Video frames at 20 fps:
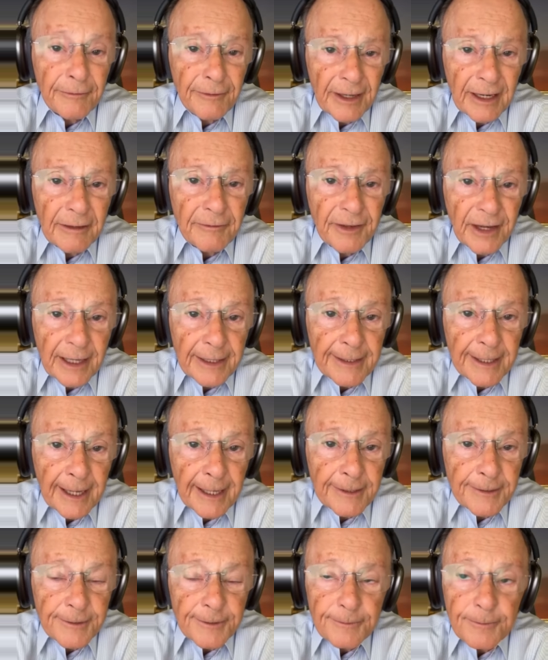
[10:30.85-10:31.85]
from the
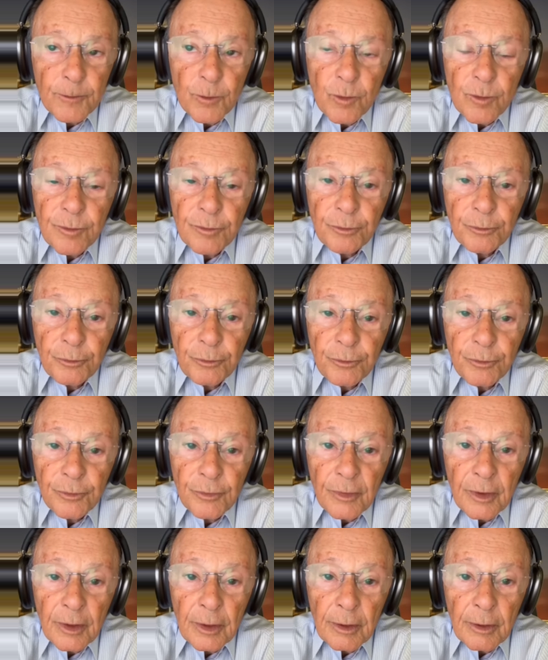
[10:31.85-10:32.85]
altar. Is it
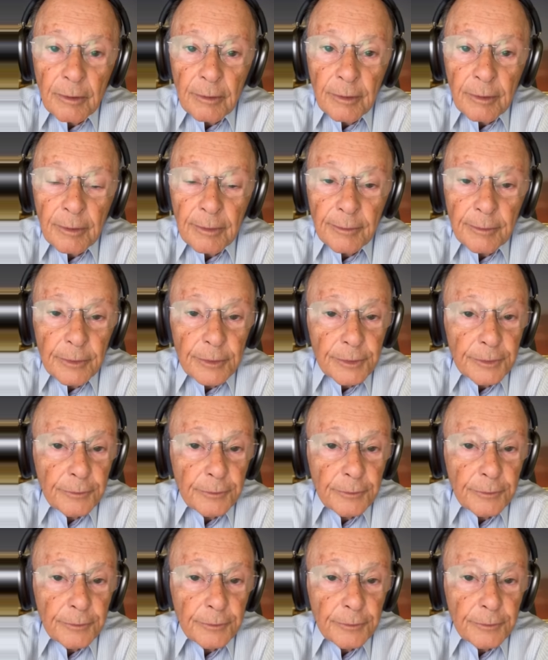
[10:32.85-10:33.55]
true or not?